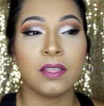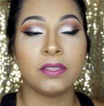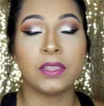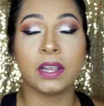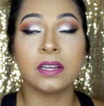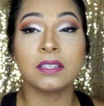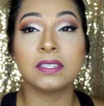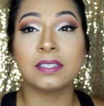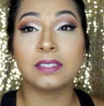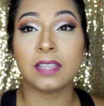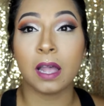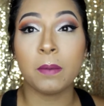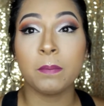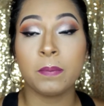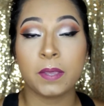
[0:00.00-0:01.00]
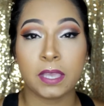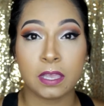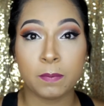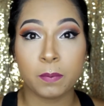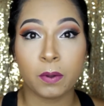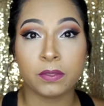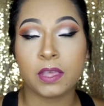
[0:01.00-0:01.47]
there's some
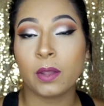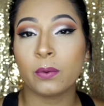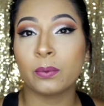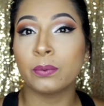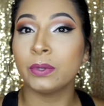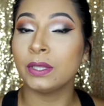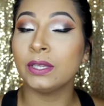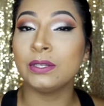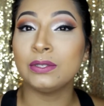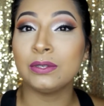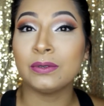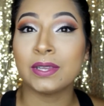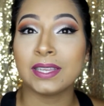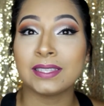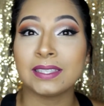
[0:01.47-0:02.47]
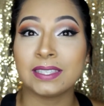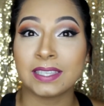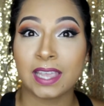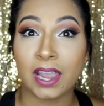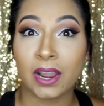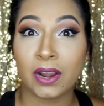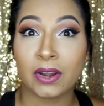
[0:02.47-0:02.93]
people that really do get
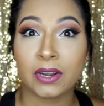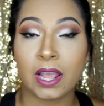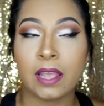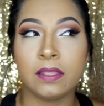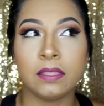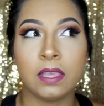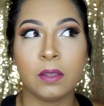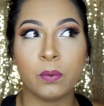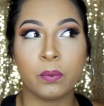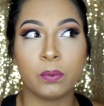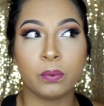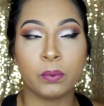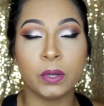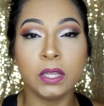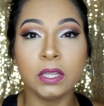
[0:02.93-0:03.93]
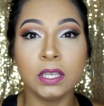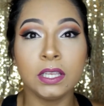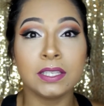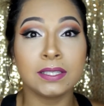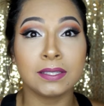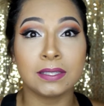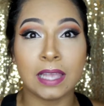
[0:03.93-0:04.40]
scared and they
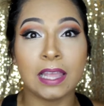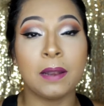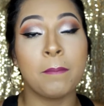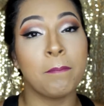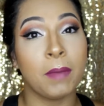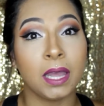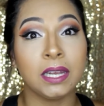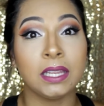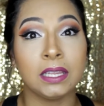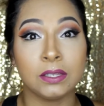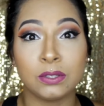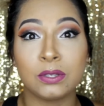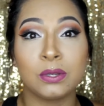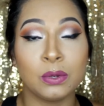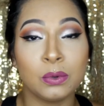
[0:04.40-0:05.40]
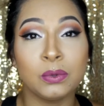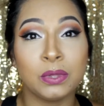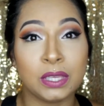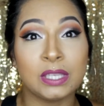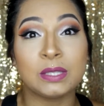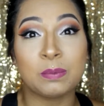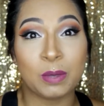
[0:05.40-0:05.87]
really send money to
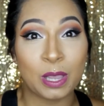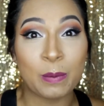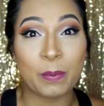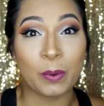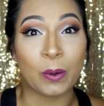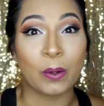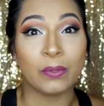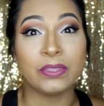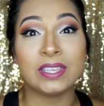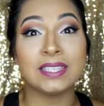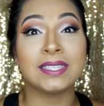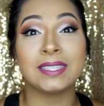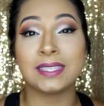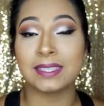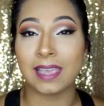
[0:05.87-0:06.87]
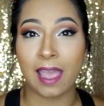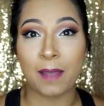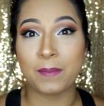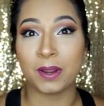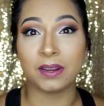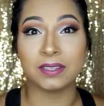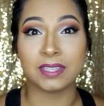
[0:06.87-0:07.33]
these people, these
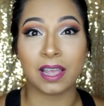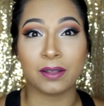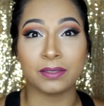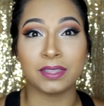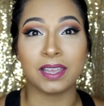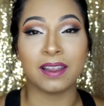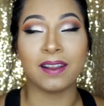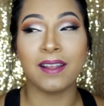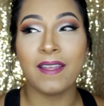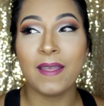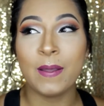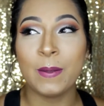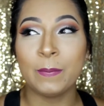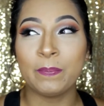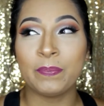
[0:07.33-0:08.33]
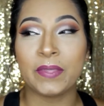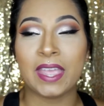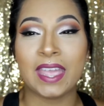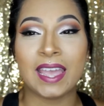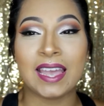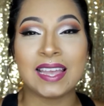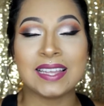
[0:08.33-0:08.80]
scammers out there.
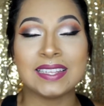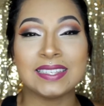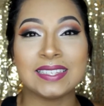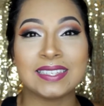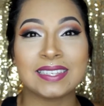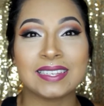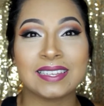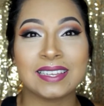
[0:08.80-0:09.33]
And